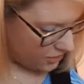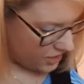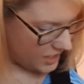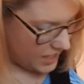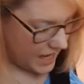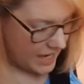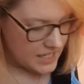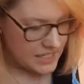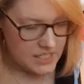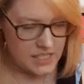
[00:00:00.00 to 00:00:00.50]
the
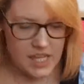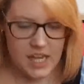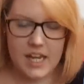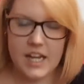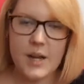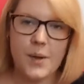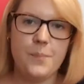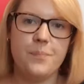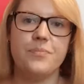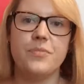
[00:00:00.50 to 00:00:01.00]
next
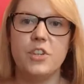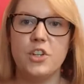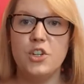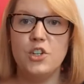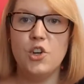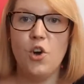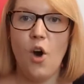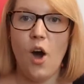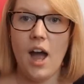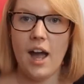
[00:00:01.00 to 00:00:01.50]
thing,
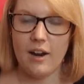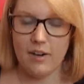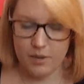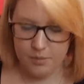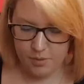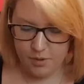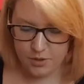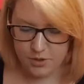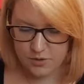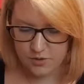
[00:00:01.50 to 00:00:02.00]
not Harry
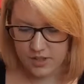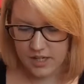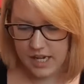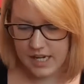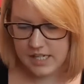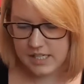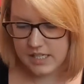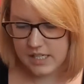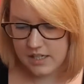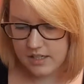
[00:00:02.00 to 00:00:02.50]
Potter
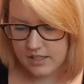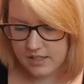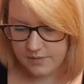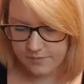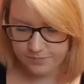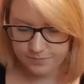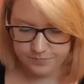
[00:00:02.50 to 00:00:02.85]
related,